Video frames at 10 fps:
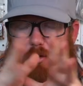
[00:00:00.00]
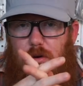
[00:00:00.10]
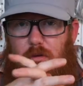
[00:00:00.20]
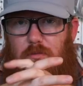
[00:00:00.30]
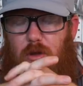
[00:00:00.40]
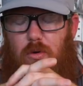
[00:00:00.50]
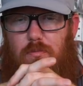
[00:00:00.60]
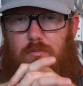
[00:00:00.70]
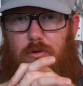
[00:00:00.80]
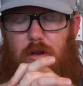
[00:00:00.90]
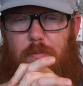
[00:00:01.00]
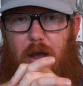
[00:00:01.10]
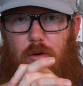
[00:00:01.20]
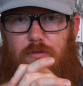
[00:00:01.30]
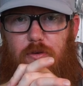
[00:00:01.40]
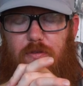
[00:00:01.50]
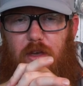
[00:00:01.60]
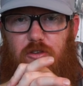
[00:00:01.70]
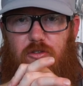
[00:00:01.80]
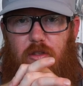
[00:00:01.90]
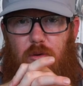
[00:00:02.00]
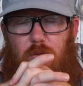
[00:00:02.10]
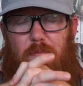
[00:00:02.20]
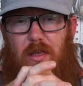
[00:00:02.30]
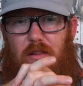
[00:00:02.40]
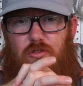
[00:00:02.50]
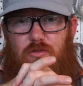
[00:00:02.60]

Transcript: they were, they were pretty powerful fish, so they were peel and